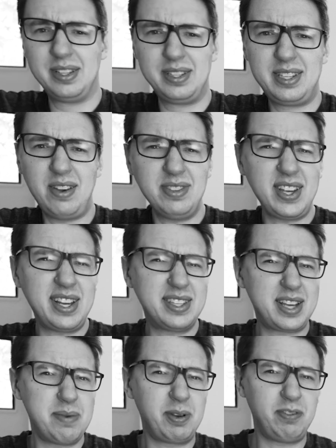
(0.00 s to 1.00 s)
Sounds like
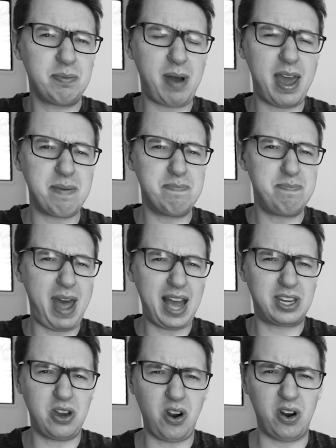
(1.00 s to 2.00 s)
it's coming from my
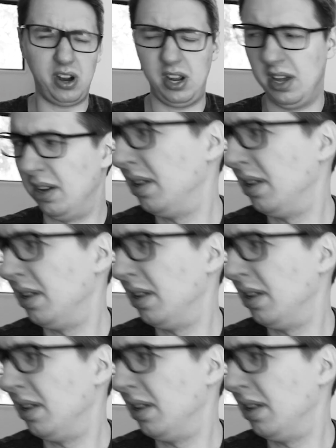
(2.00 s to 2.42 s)
backyard.